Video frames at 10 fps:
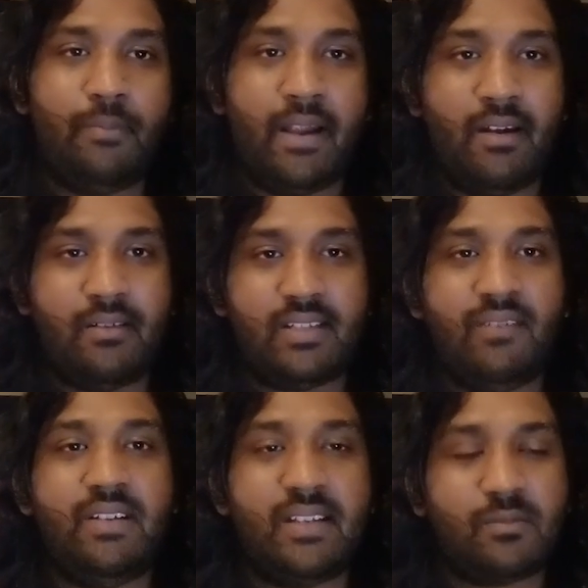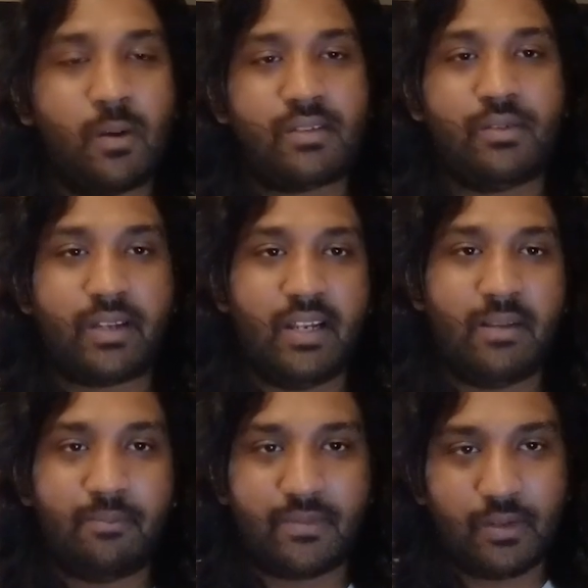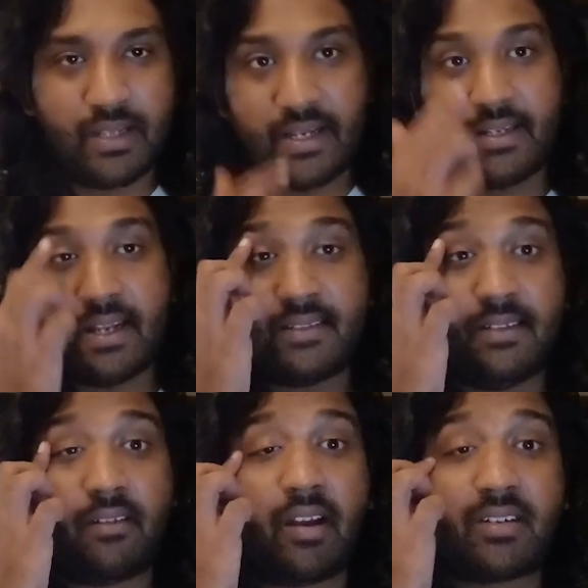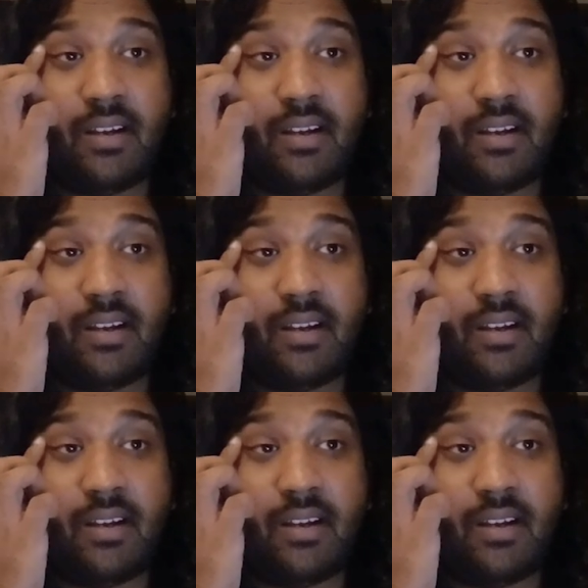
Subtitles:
and Sylvie just wants to kill him. So the intense interaction.